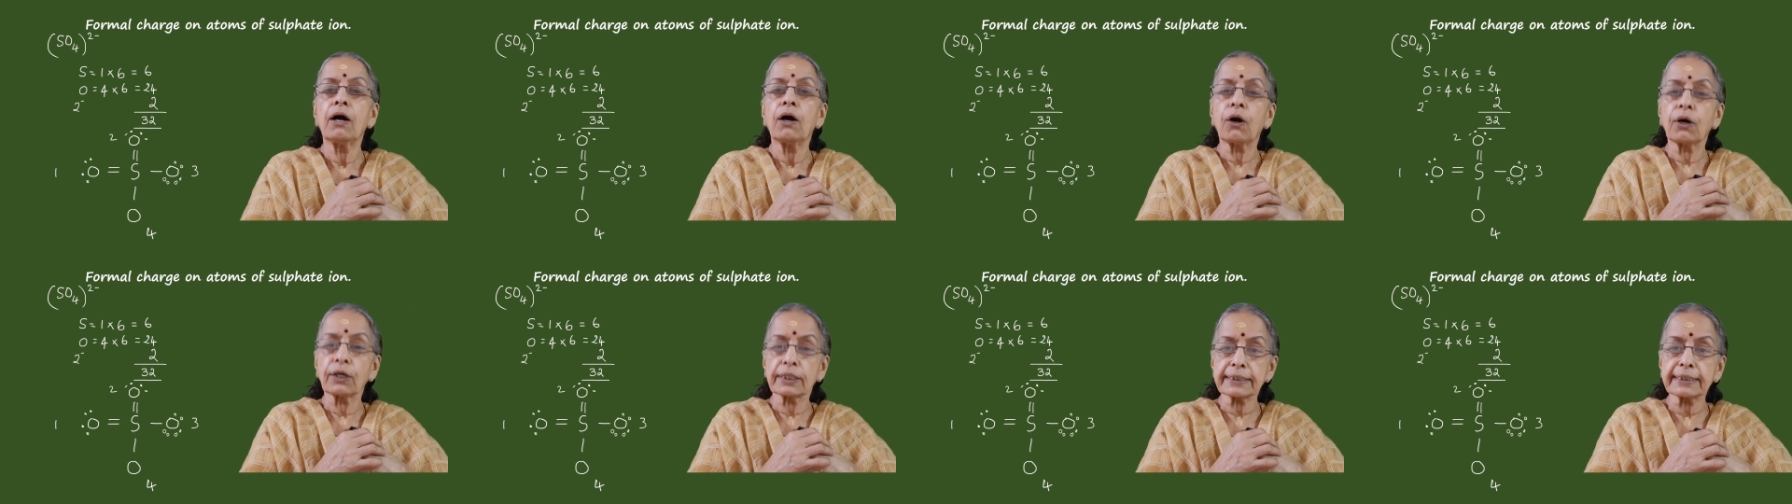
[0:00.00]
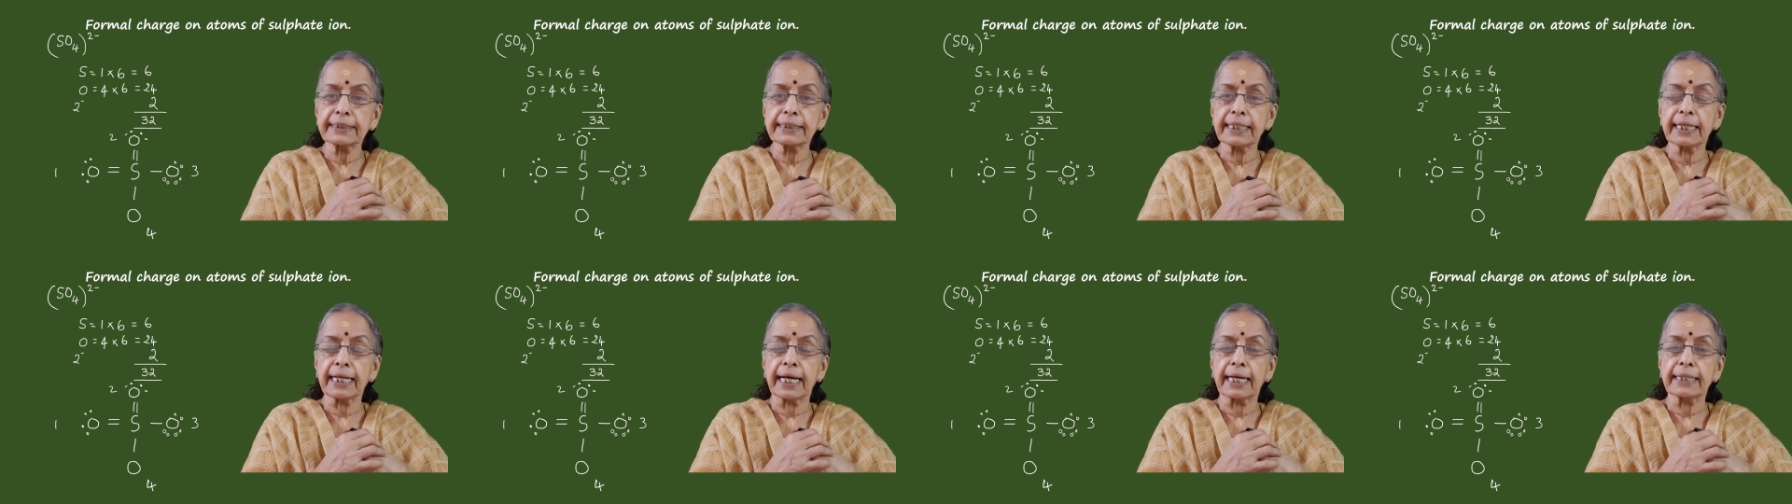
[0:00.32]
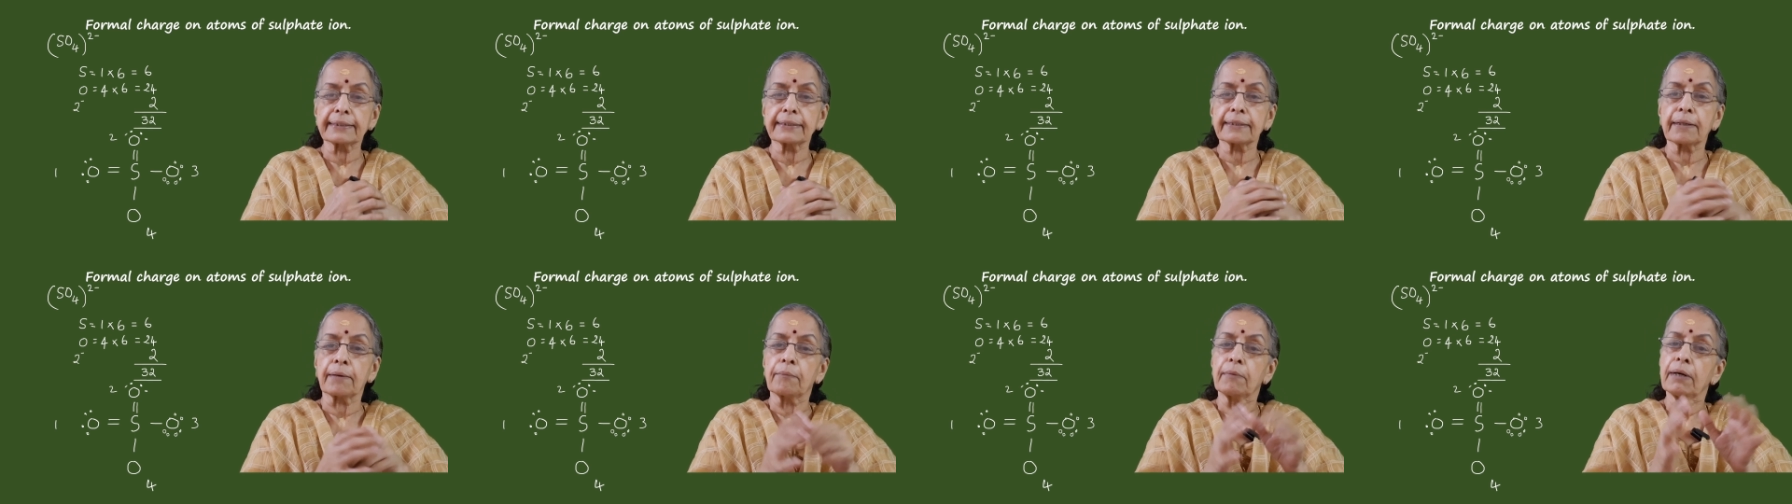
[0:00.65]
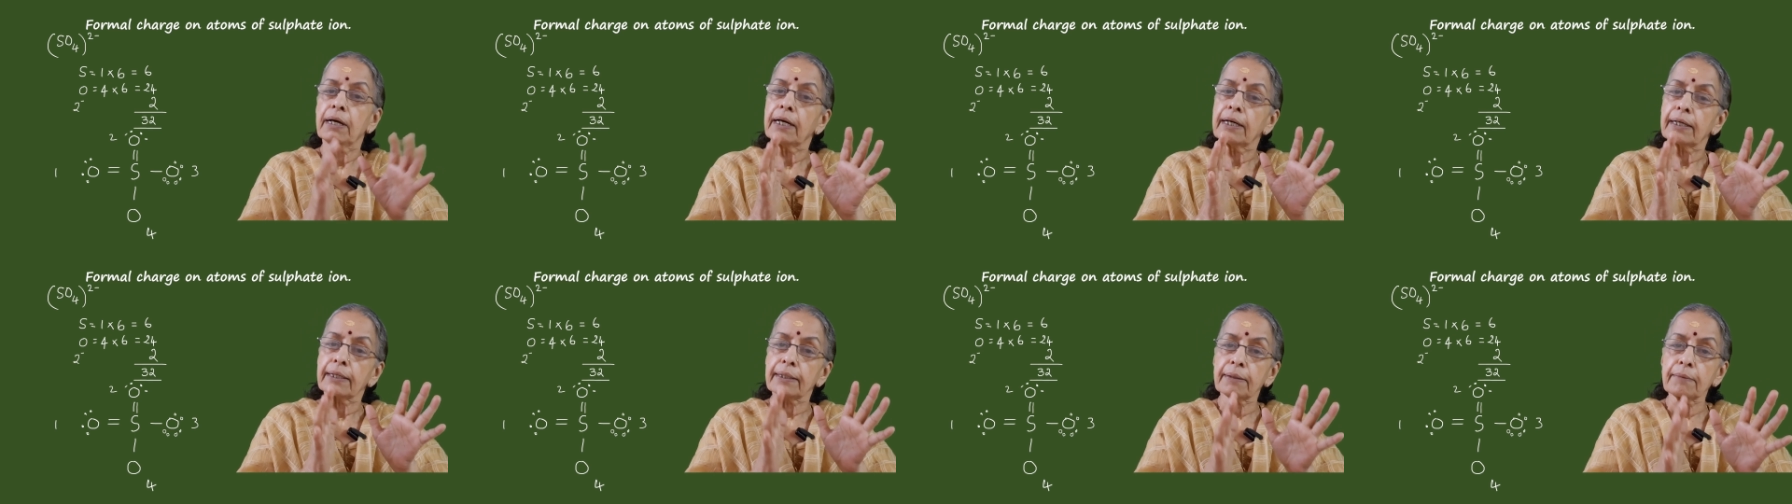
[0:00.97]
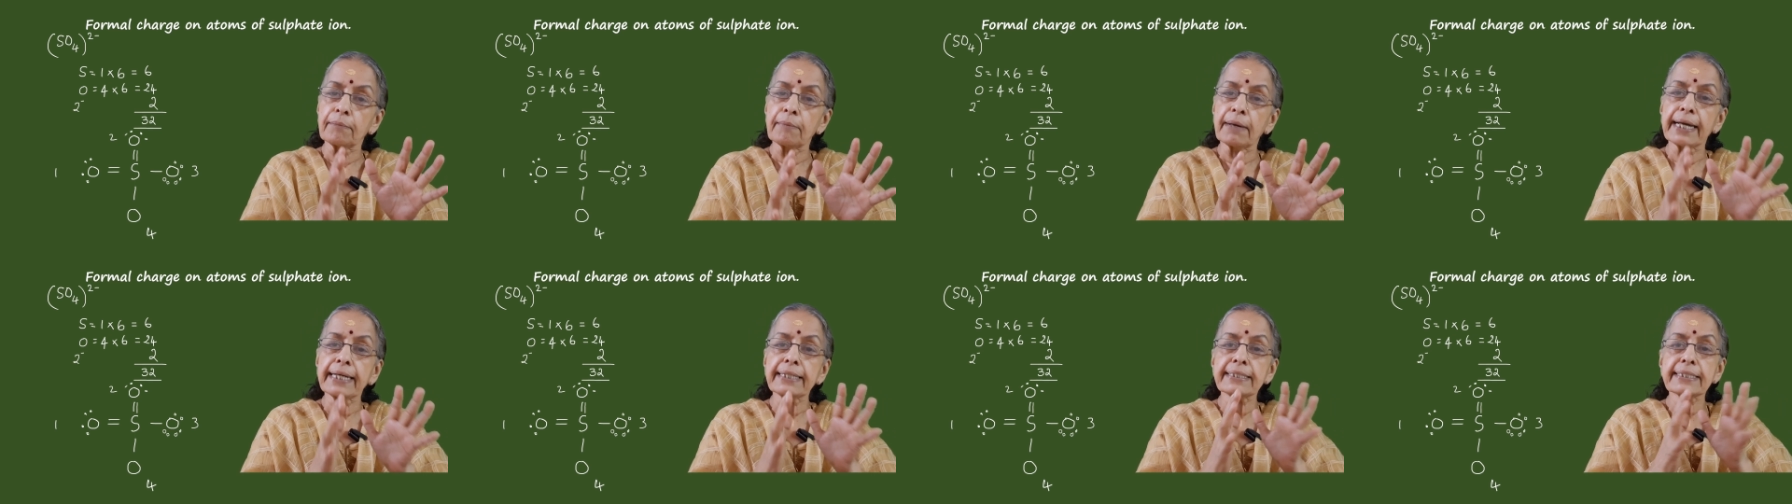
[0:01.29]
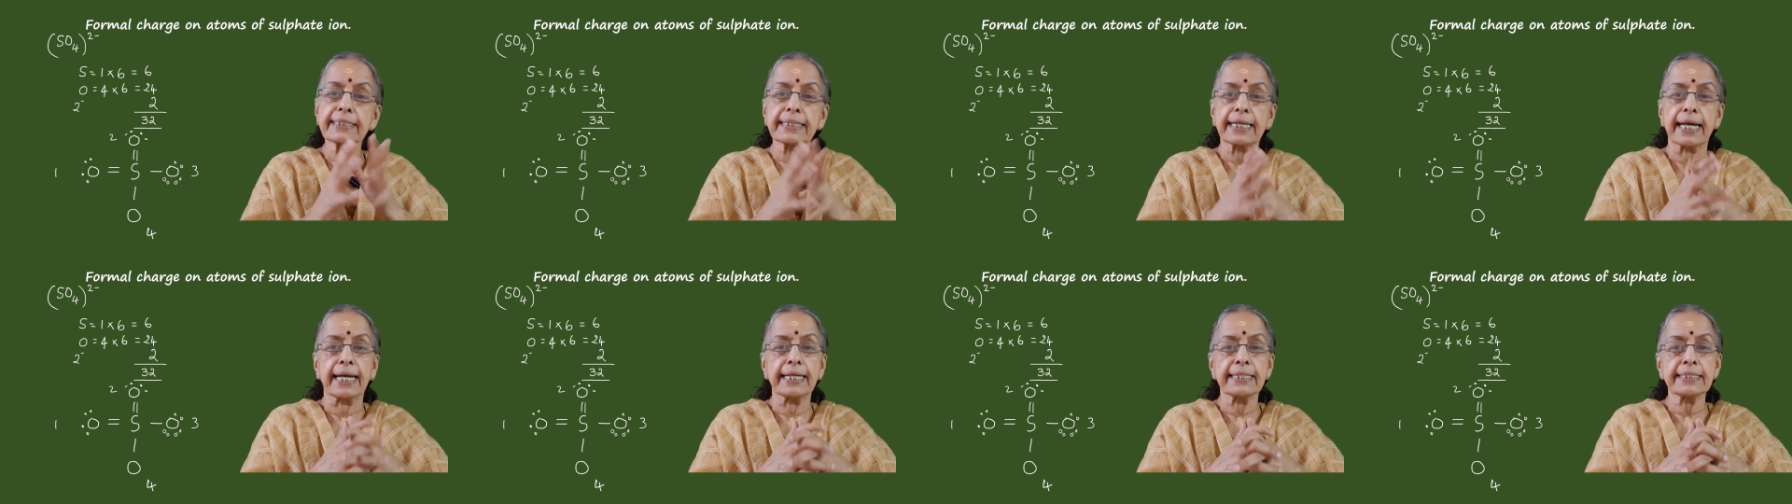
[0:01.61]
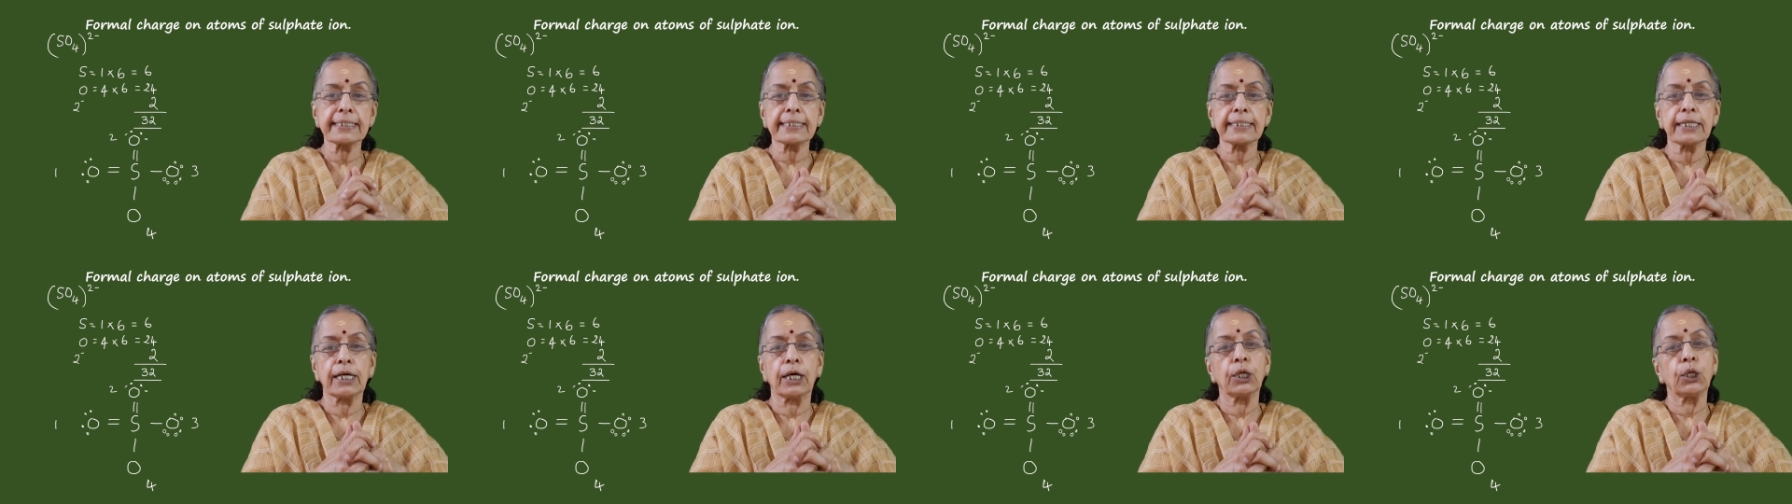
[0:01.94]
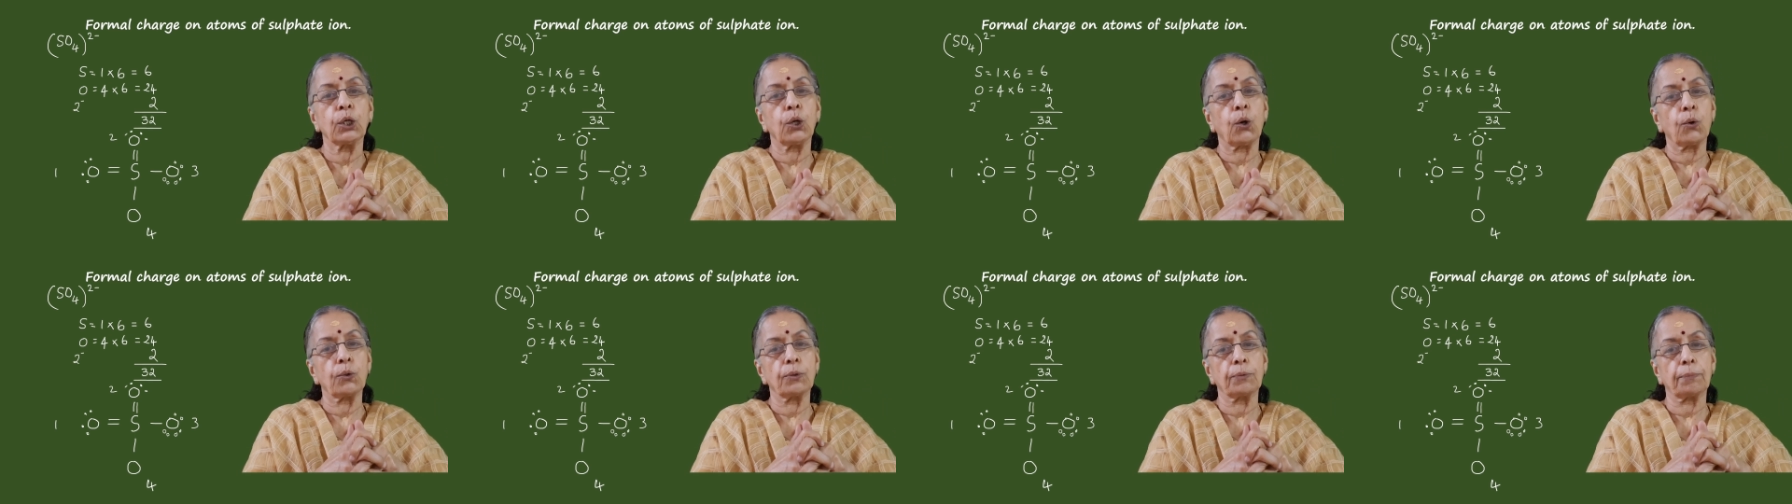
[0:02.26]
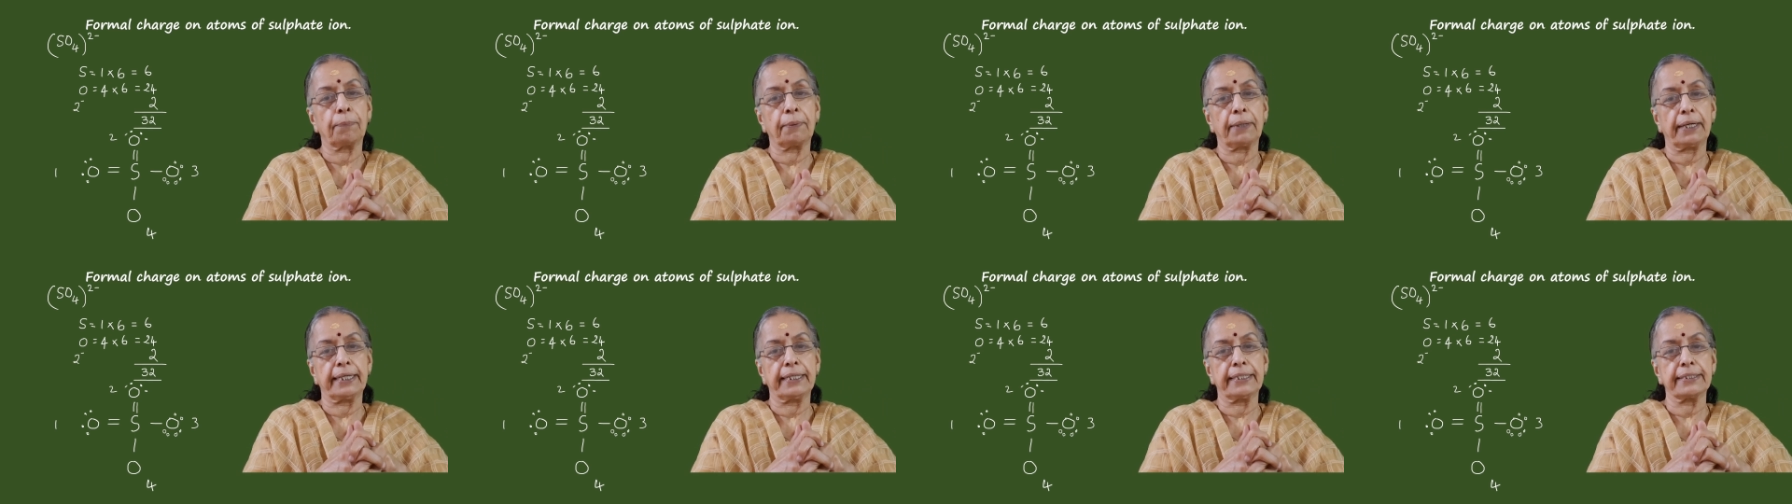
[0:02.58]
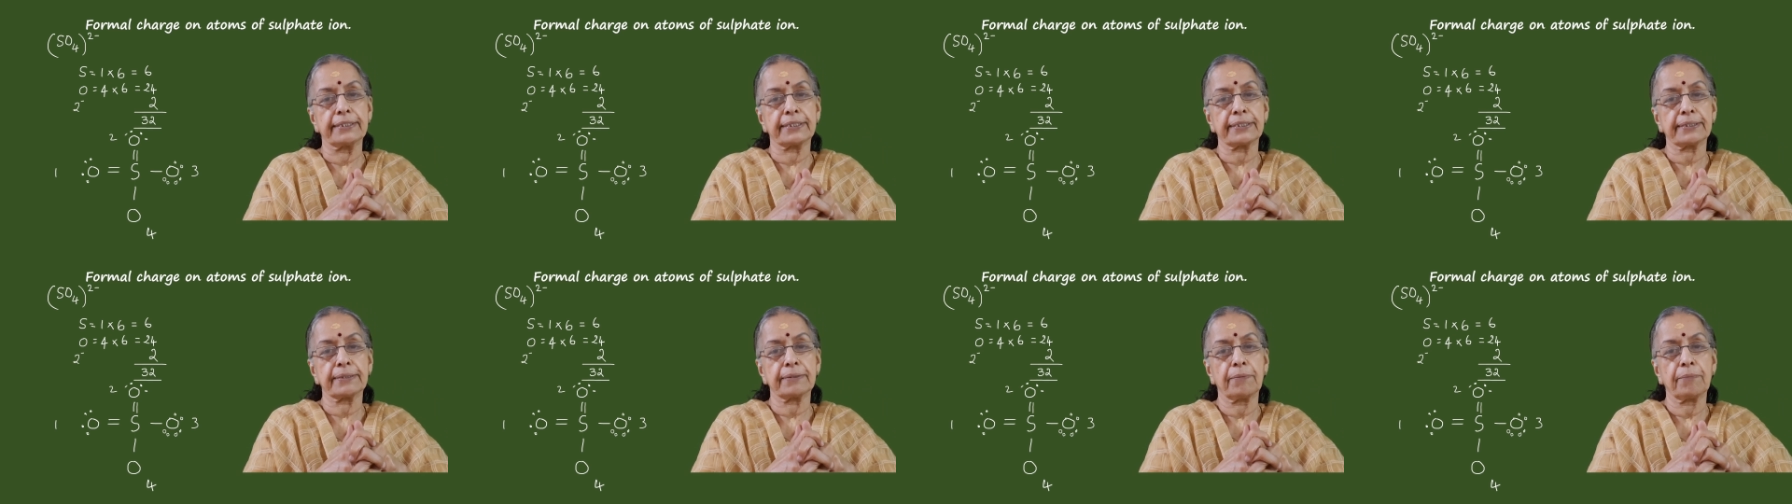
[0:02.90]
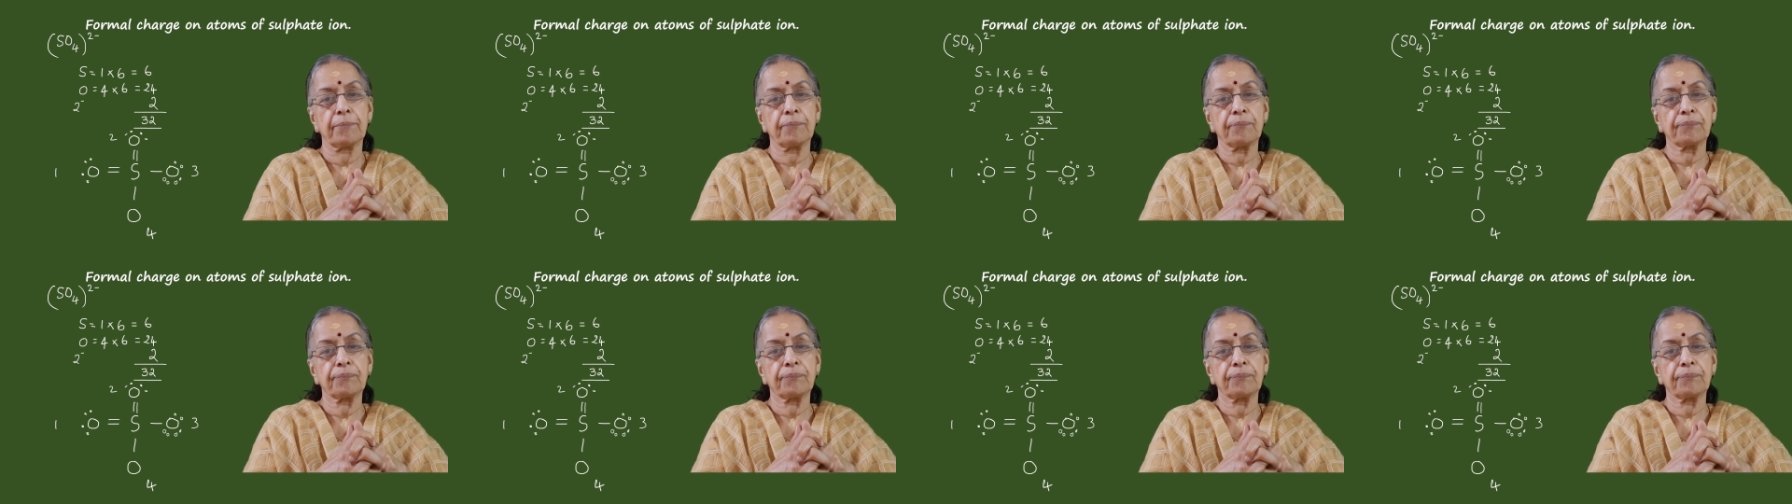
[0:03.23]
oxygen atom remains as lone pairs.